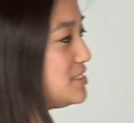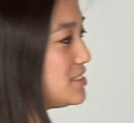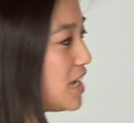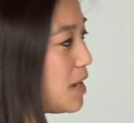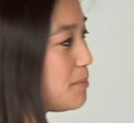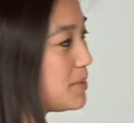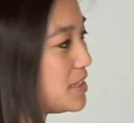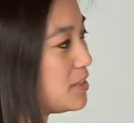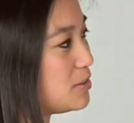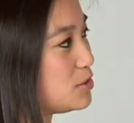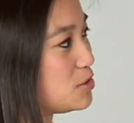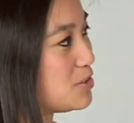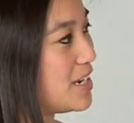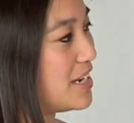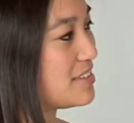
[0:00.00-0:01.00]
domino
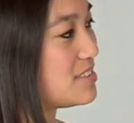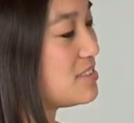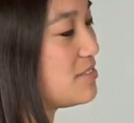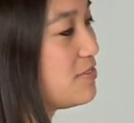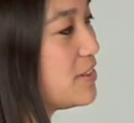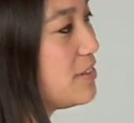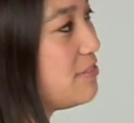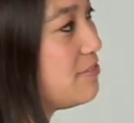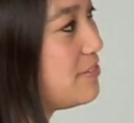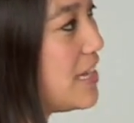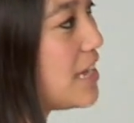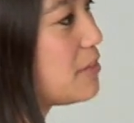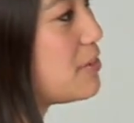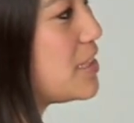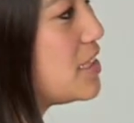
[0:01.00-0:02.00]
dress. It's a very
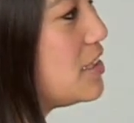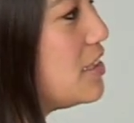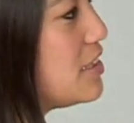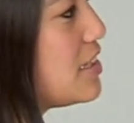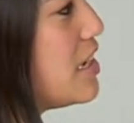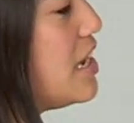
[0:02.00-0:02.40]
flattering look.